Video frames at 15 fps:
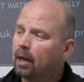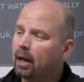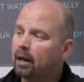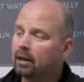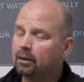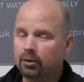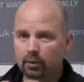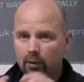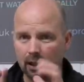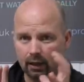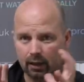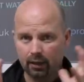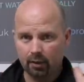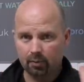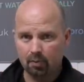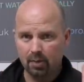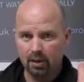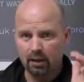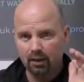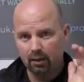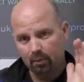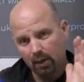and I do like that
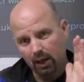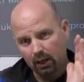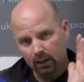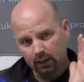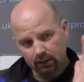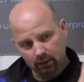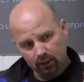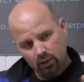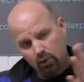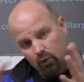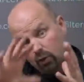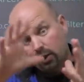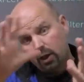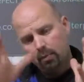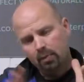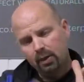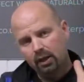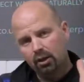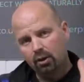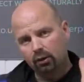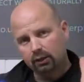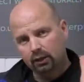big pad with that
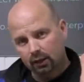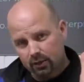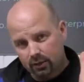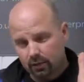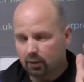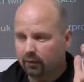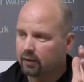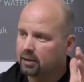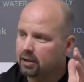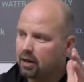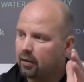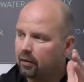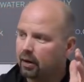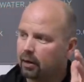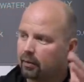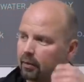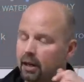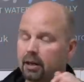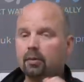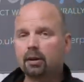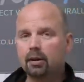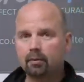big contact surface area
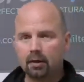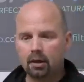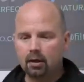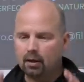anyway